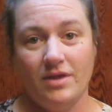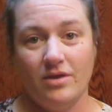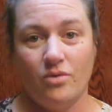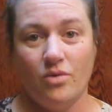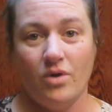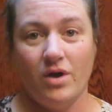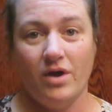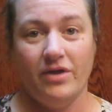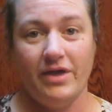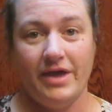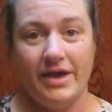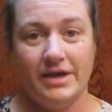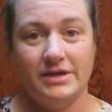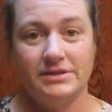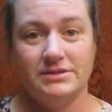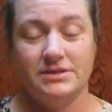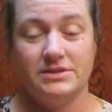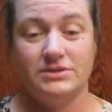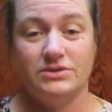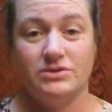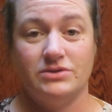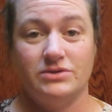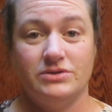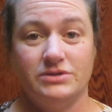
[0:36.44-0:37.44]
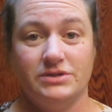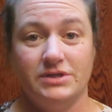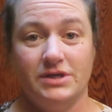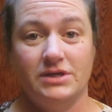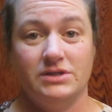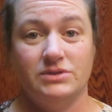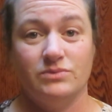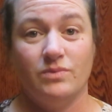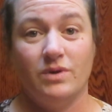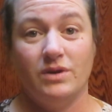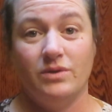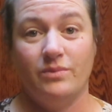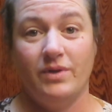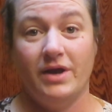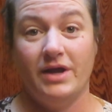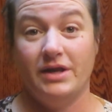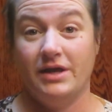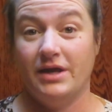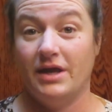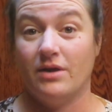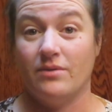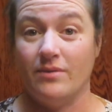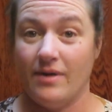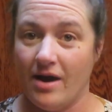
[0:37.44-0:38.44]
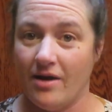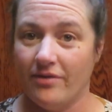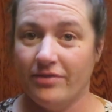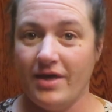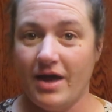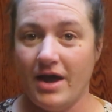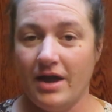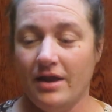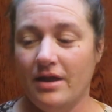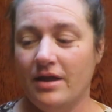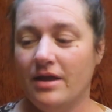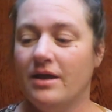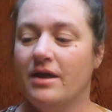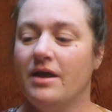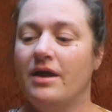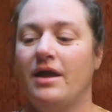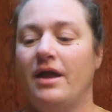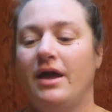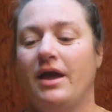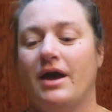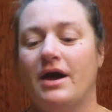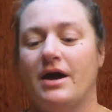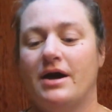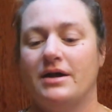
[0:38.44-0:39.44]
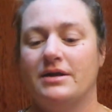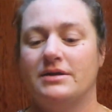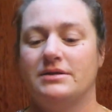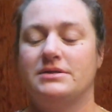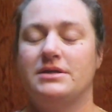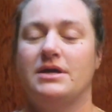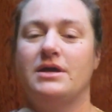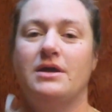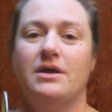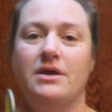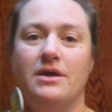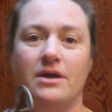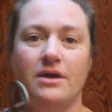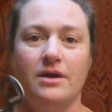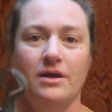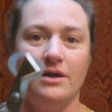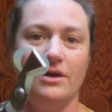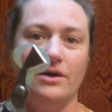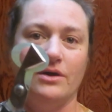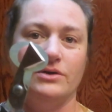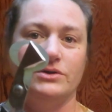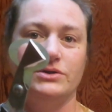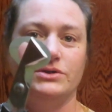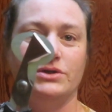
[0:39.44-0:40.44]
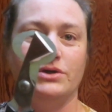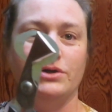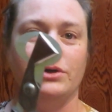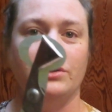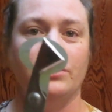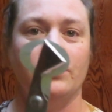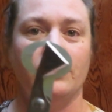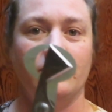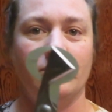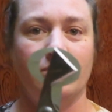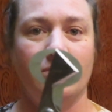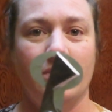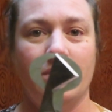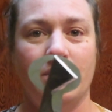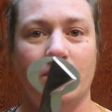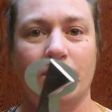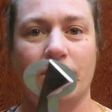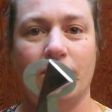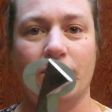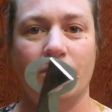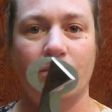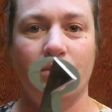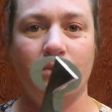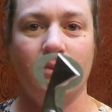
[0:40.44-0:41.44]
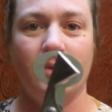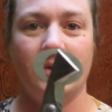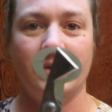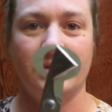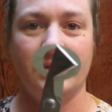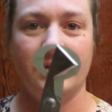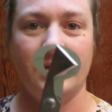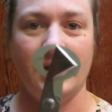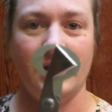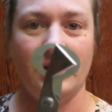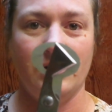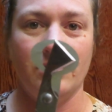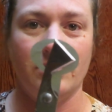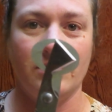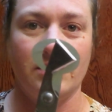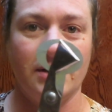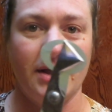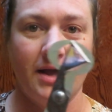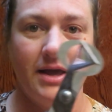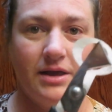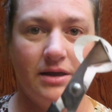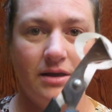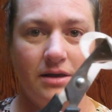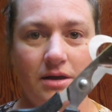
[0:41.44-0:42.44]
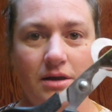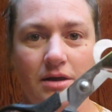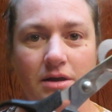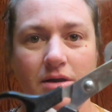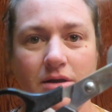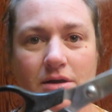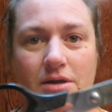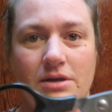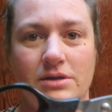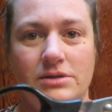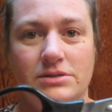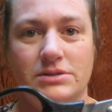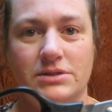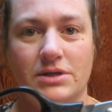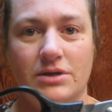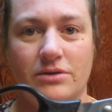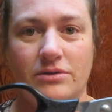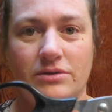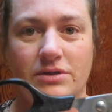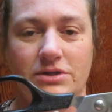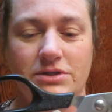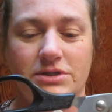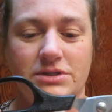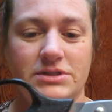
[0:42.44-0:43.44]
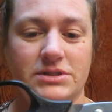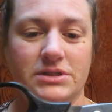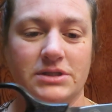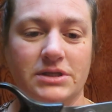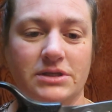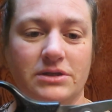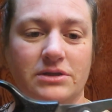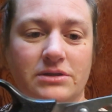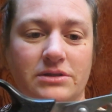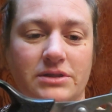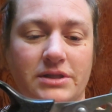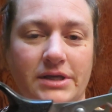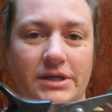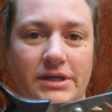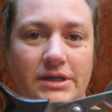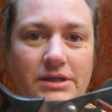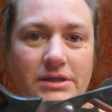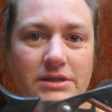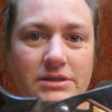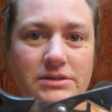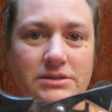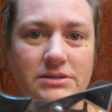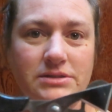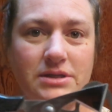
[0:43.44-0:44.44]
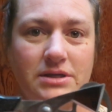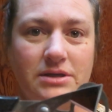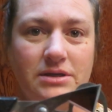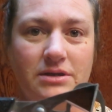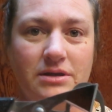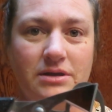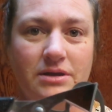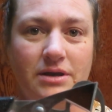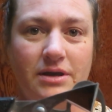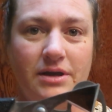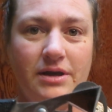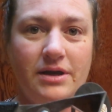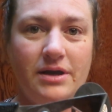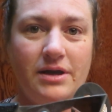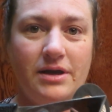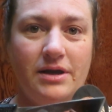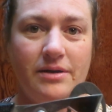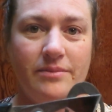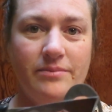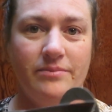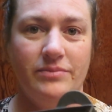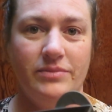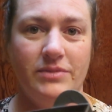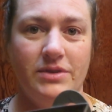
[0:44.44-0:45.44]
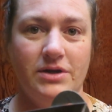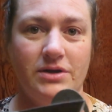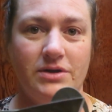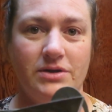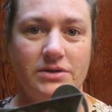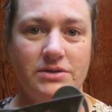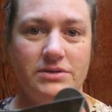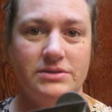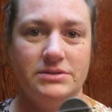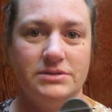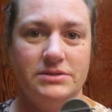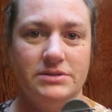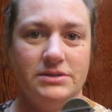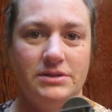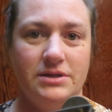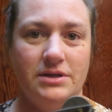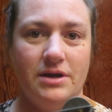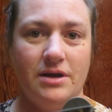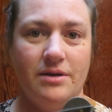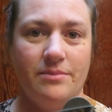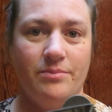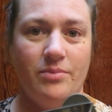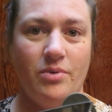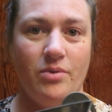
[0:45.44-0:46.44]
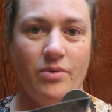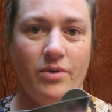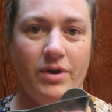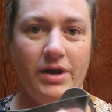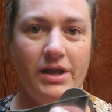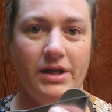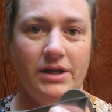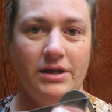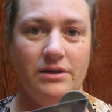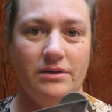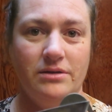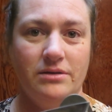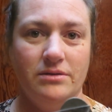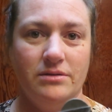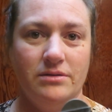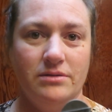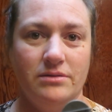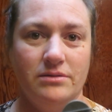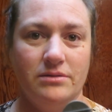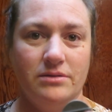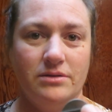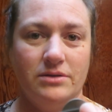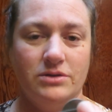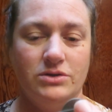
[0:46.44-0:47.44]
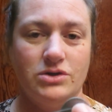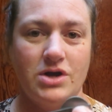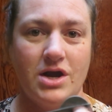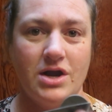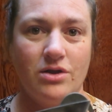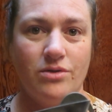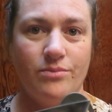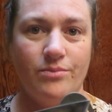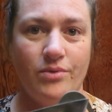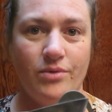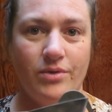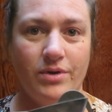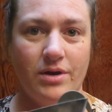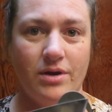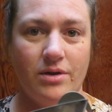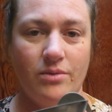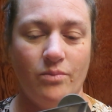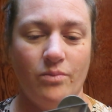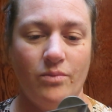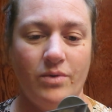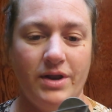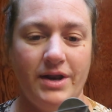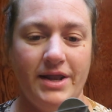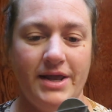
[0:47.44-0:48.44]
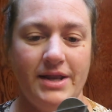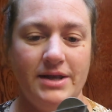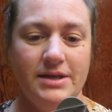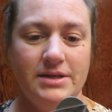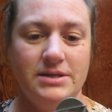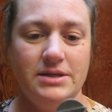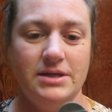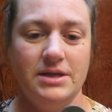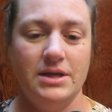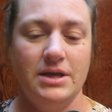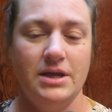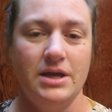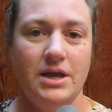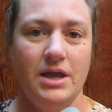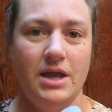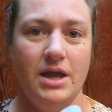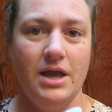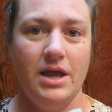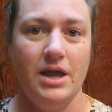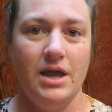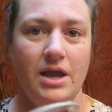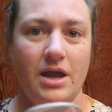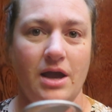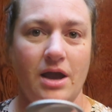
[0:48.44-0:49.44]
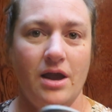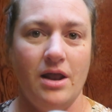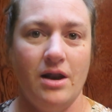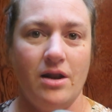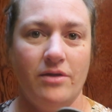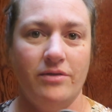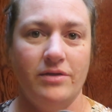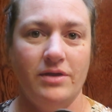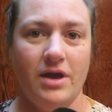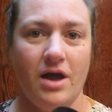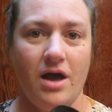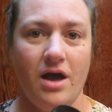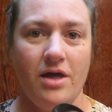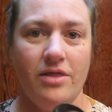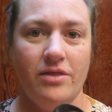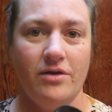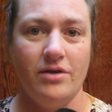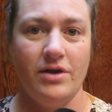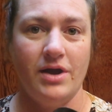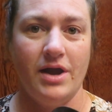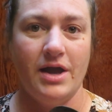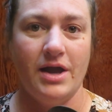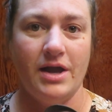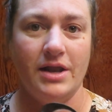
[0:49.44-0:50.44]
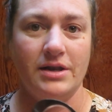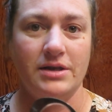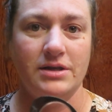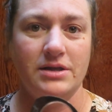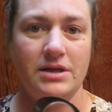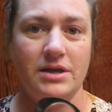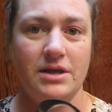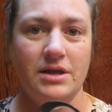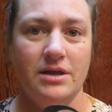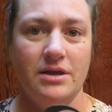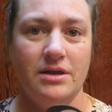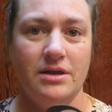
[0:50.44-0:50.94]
Quail egg scissors is one way to get around that, and I'll show you what they look like. So they're just little things. There's a triangle point on one end, and on the other end,